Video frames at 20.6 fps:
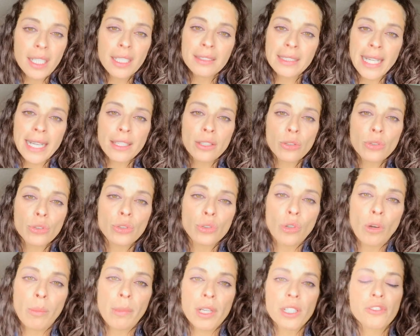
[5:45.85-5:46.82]
Thank you
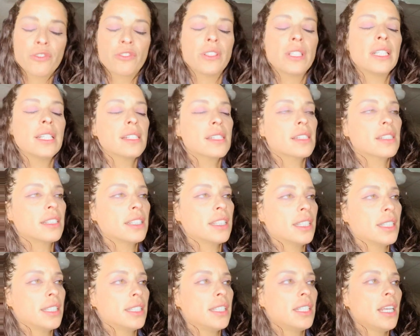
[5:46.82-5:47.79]
so much for
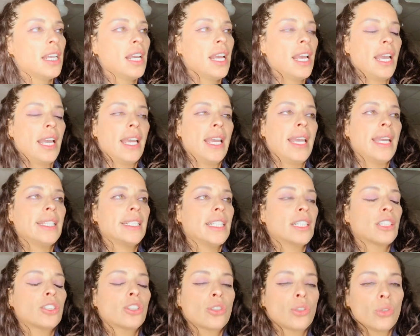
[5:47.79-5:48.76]
listening, and
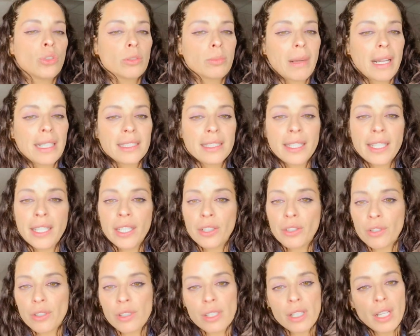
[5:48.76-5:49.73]
excuse my
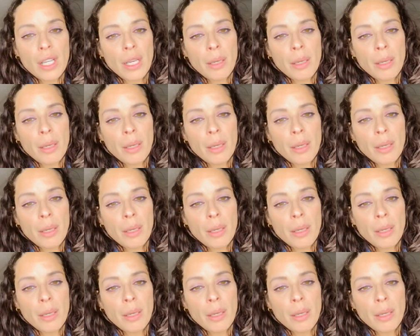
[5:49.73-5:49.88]
tears,